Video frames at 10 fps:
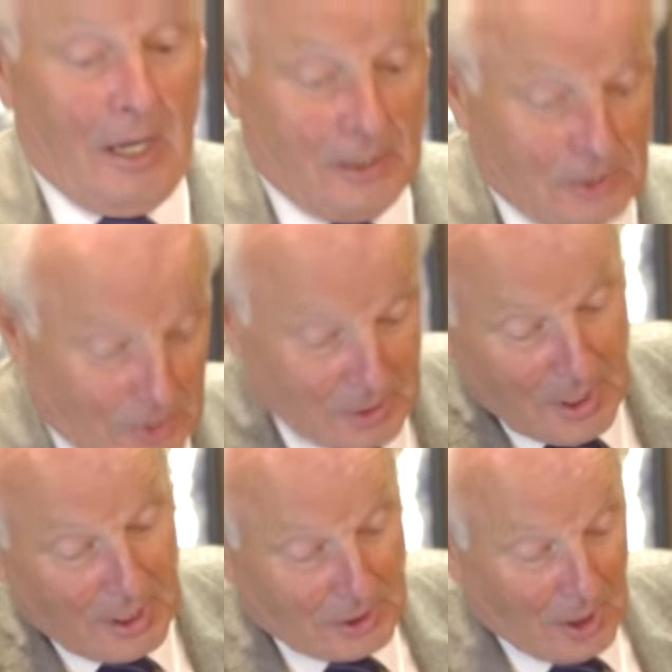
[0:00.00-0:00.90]
and it's got a
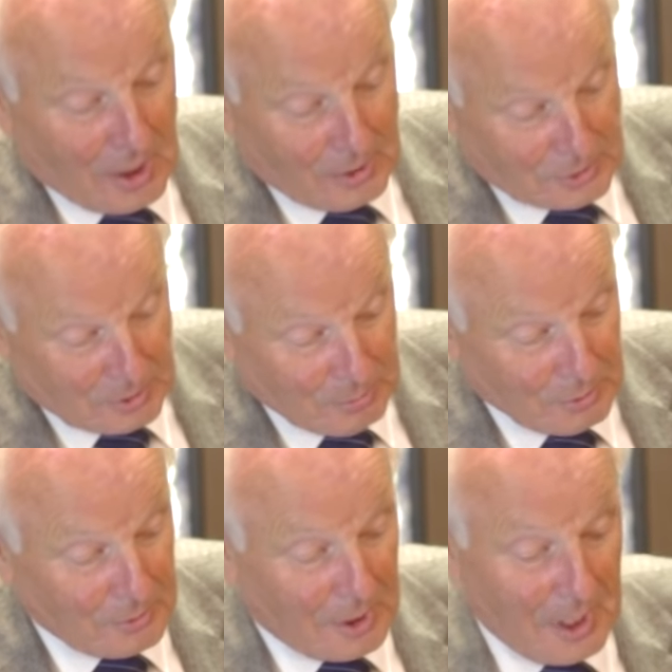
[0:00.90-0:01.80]
nice arch
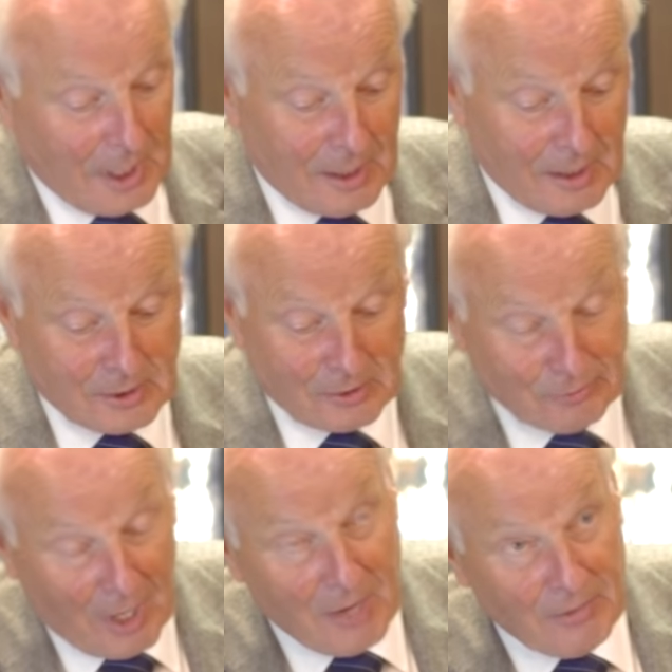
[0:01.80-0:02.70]
support here. It's a
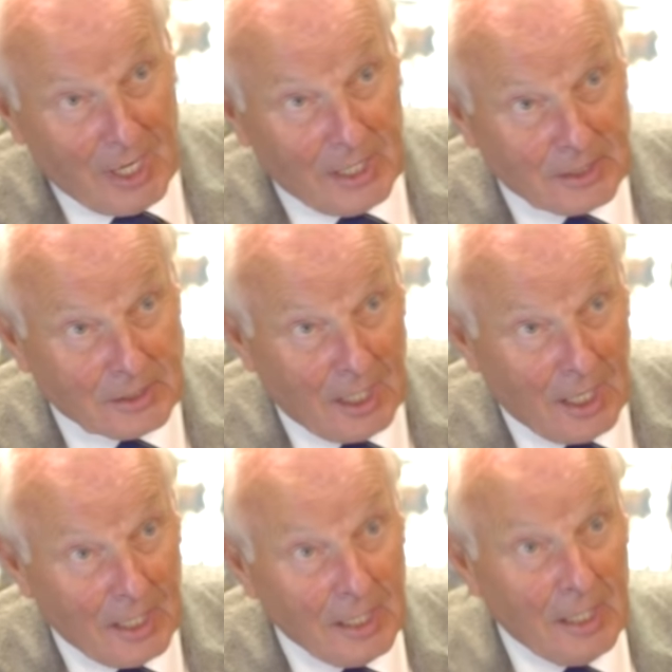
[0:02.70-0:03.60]
five eyelet
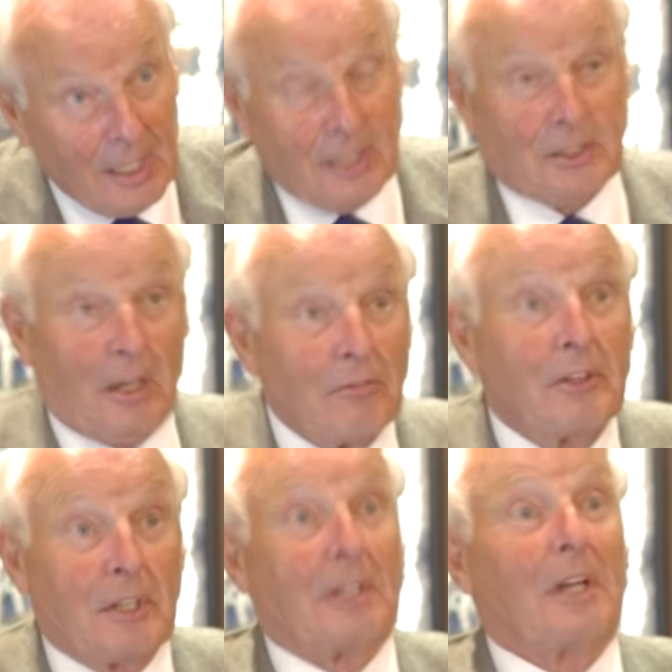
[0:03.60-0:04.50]
tie. It's
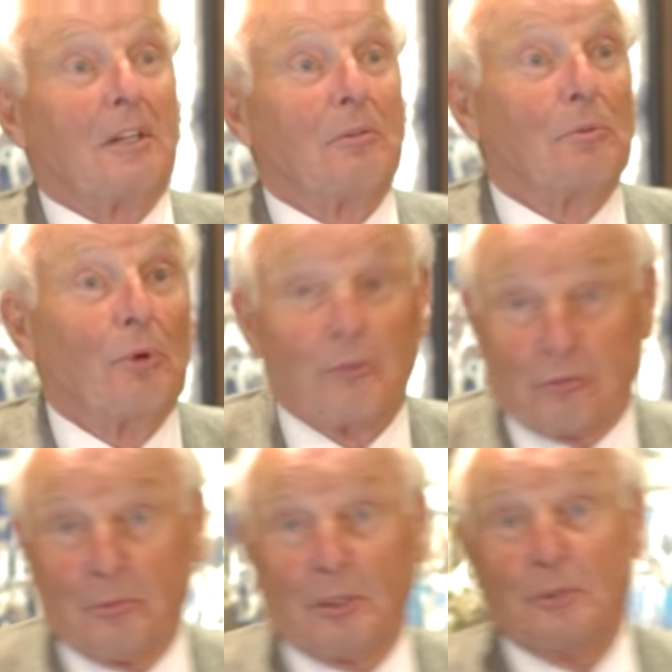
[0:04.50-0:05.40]
everything that you would
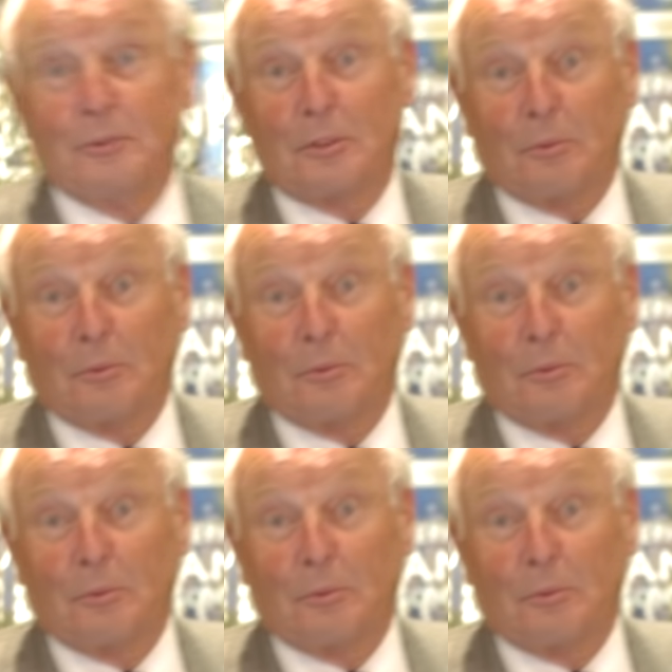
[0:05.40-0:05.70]
want from a good